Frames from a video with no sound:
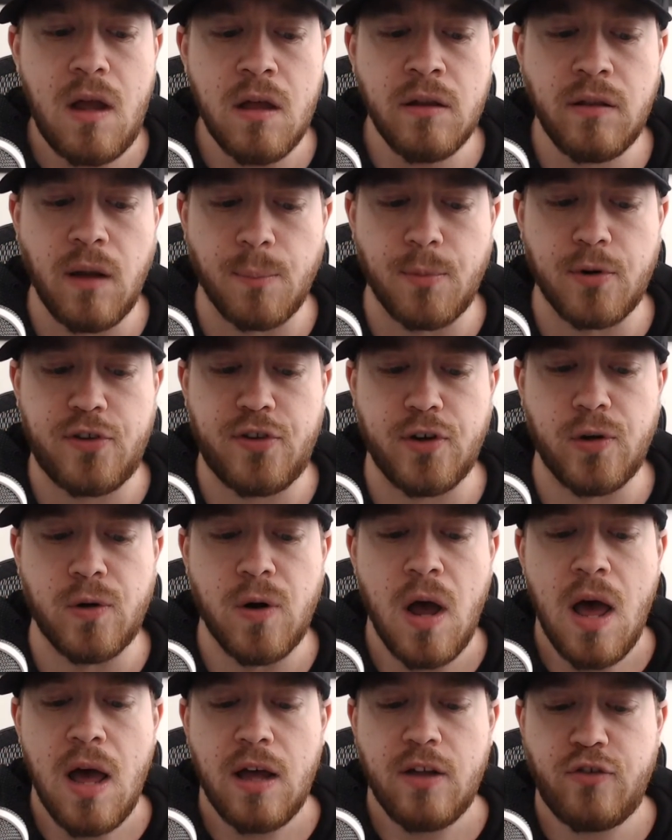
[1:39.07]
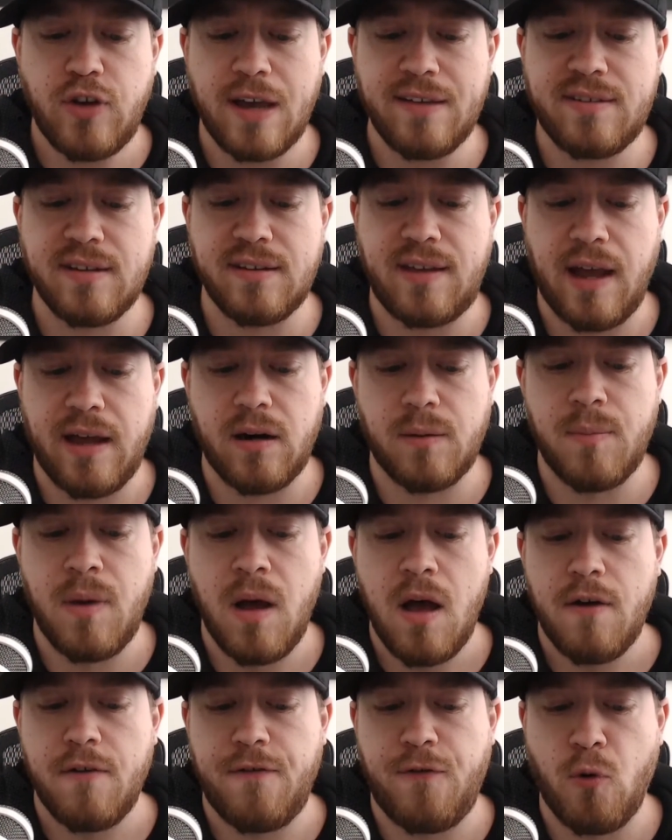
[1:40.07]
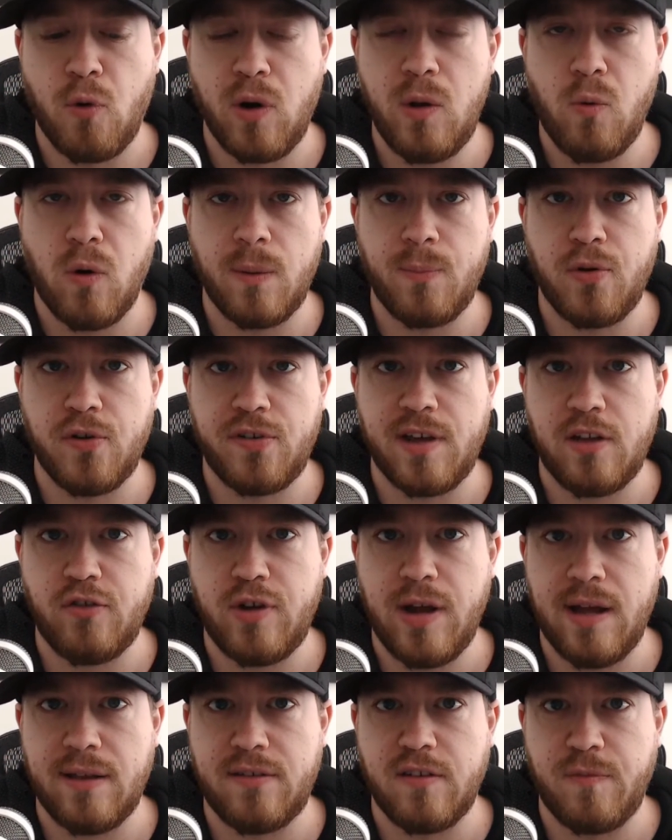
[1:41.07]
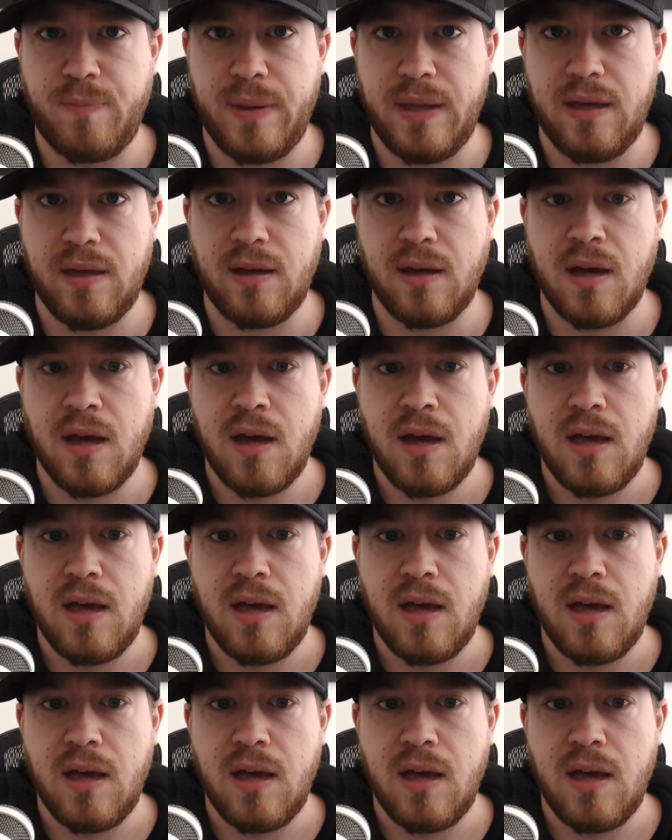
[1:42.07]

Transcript: Number two, Jason Tatum, 41% chance of being